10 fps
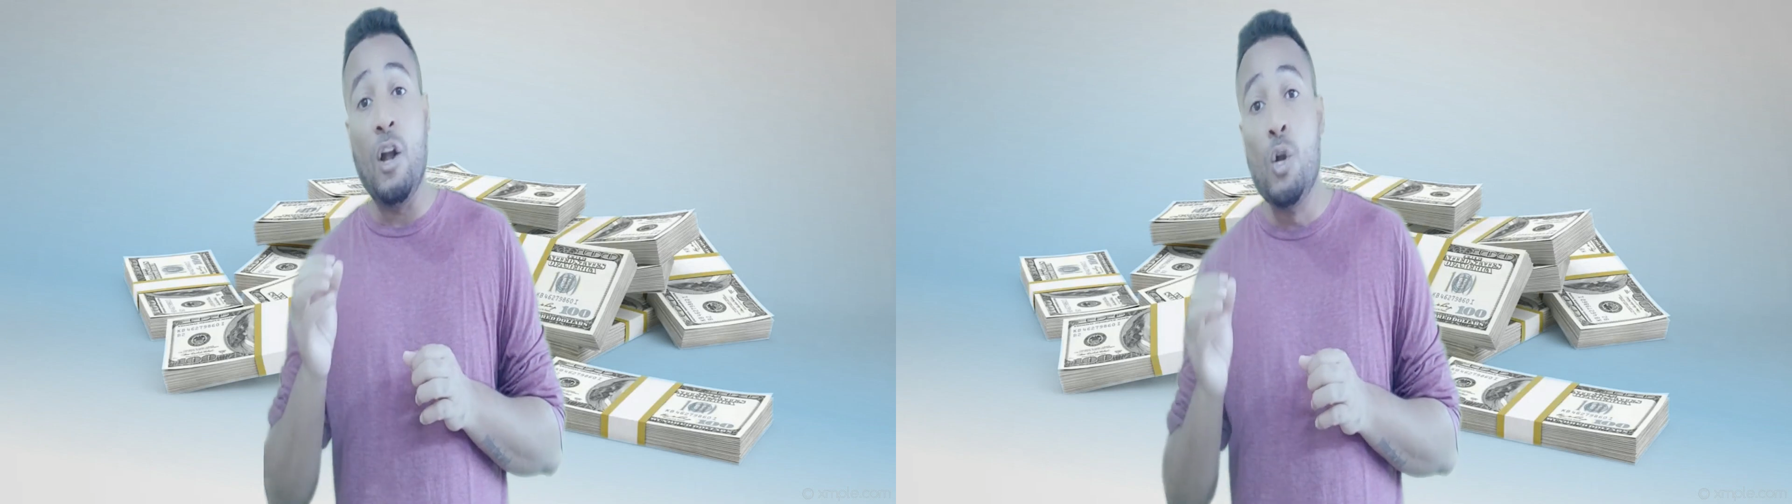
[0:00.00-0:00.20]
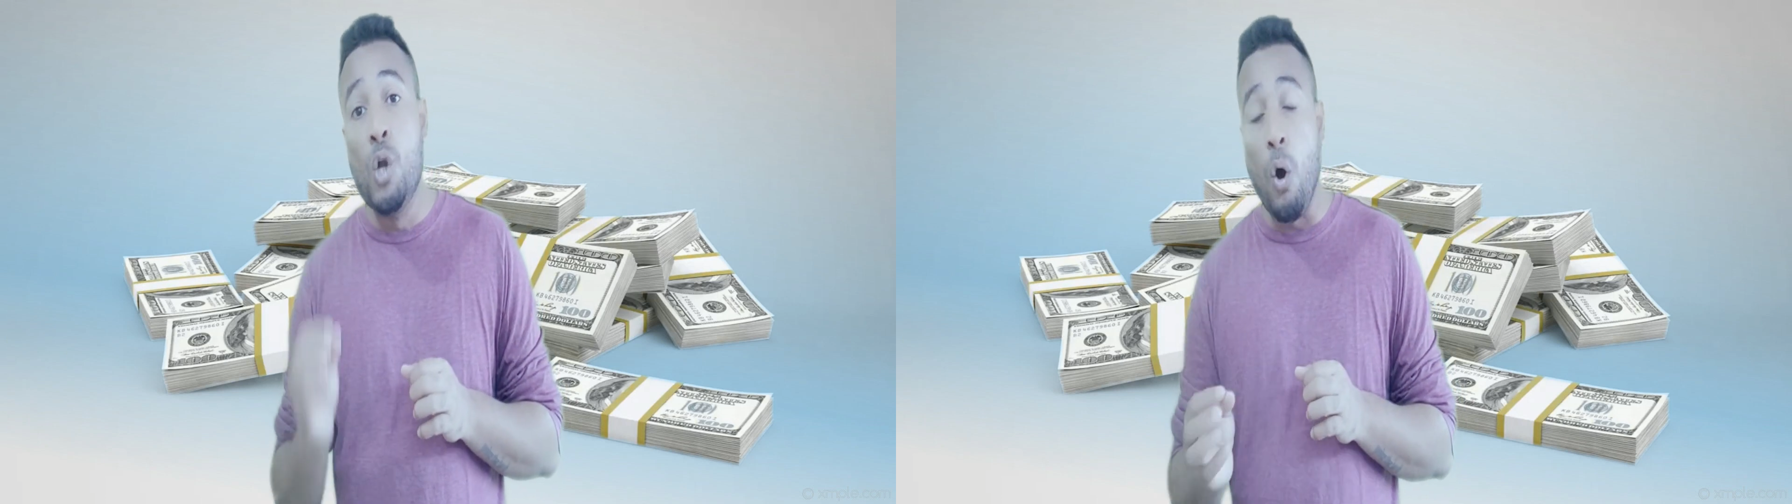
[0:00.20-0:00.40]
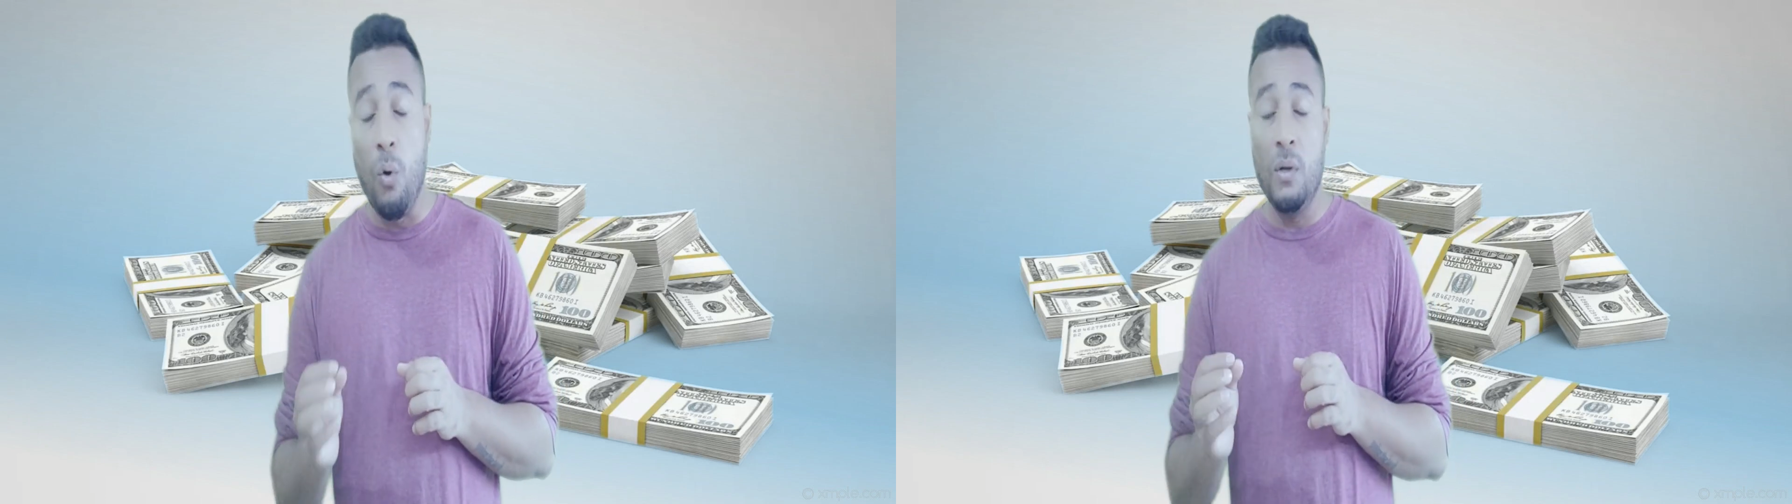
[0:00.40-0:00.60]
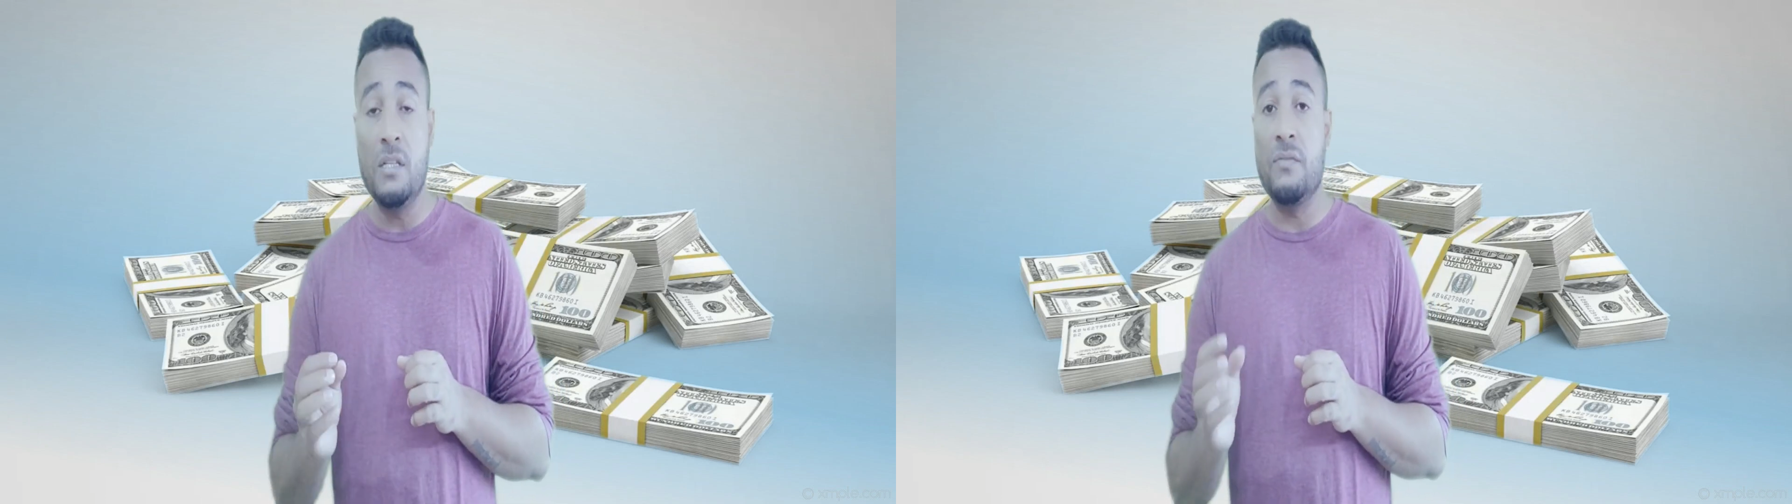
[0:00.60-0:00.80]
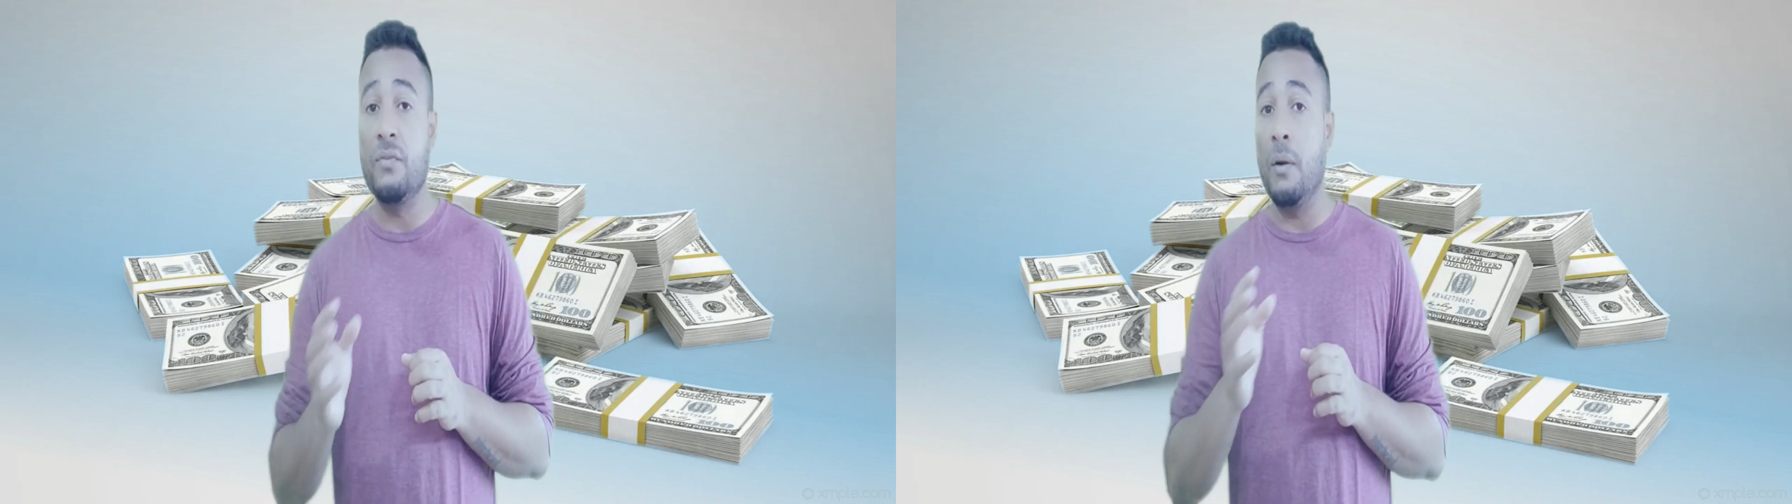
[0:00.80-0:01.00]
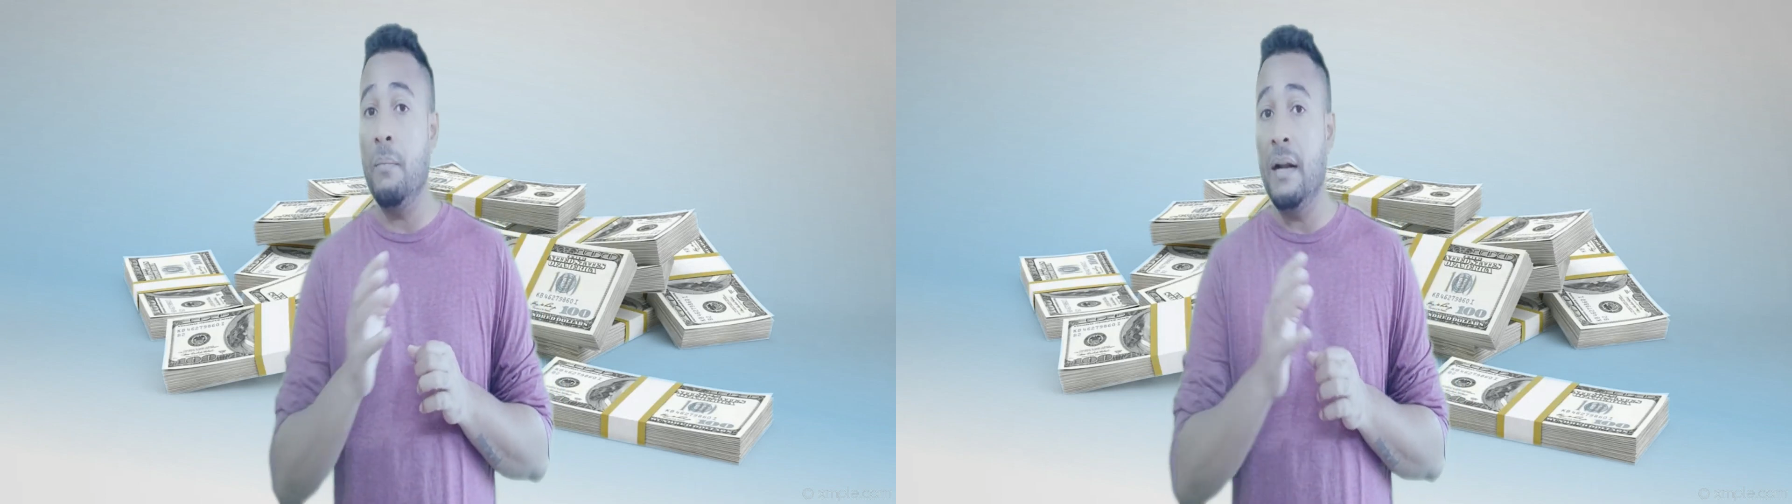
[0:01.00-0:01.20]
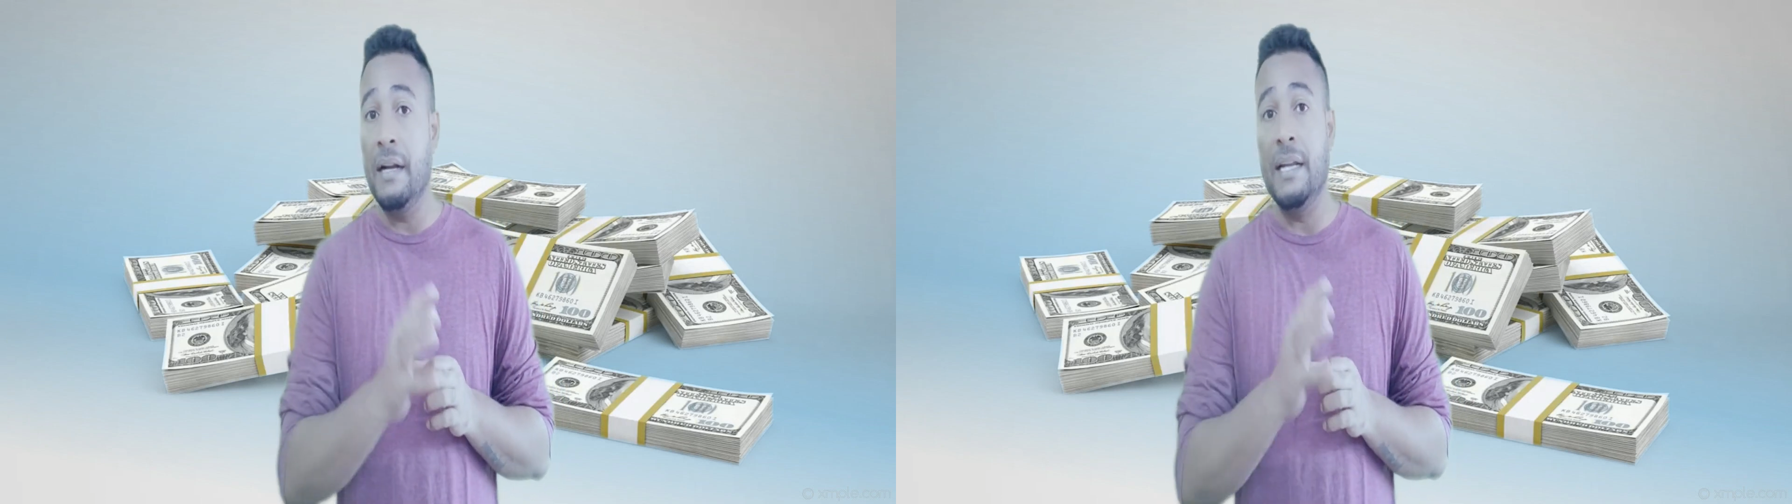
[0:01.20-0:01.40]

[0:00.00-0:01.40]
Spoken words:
loans from